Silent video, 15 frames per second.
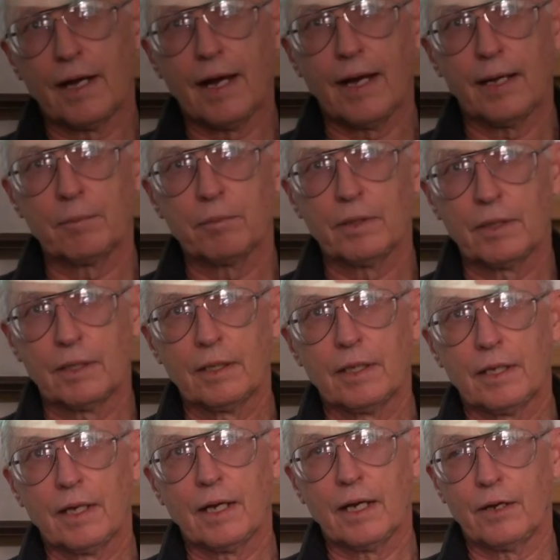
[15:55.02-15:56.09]
time,
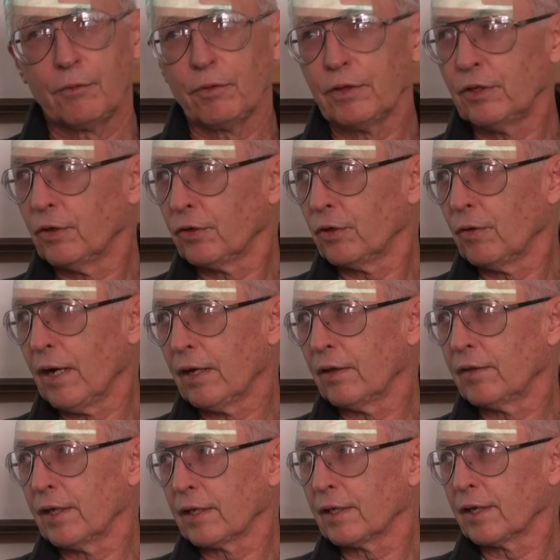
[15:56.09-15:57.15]
I really don't know how
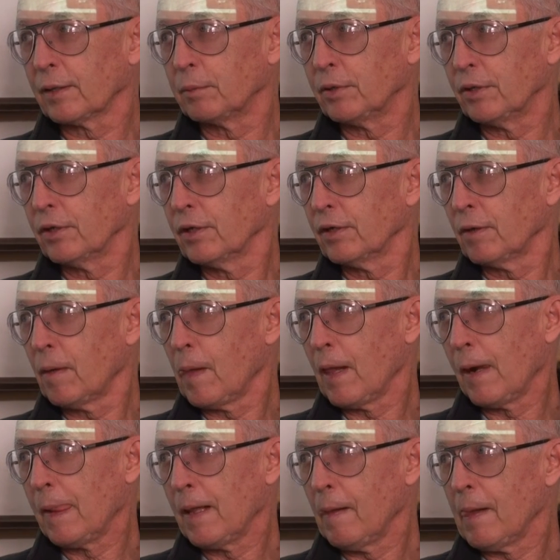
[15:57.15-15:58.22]
to think like a bird.
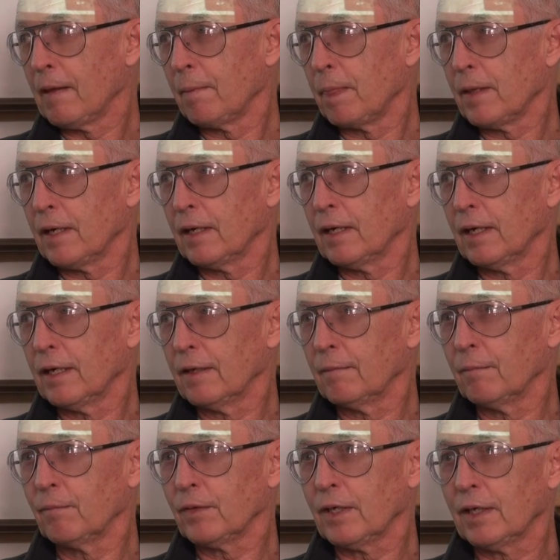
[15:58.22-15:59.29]

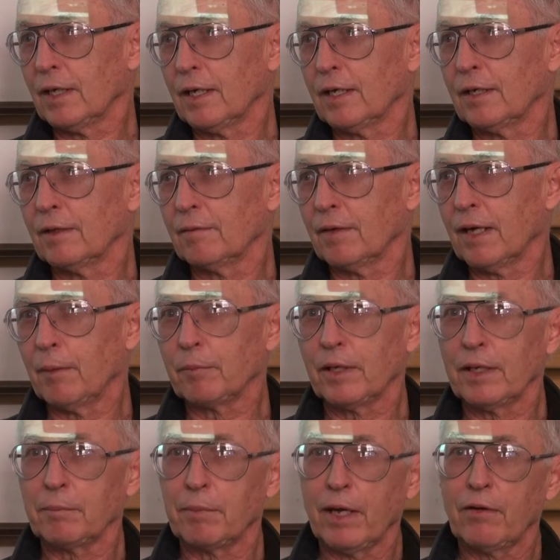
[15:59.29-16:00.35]
I'm
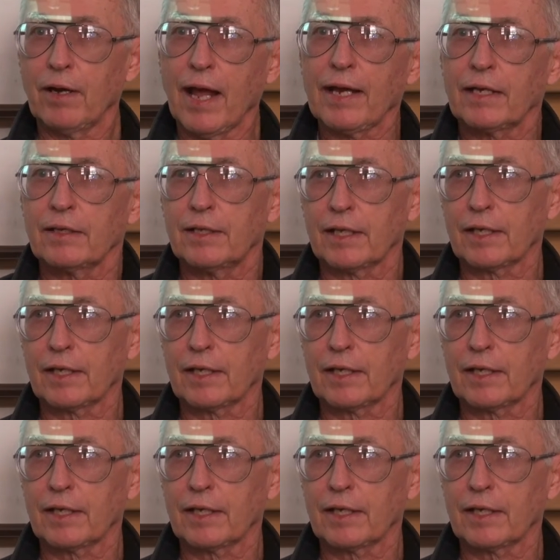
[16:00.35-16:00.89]
getting better. I can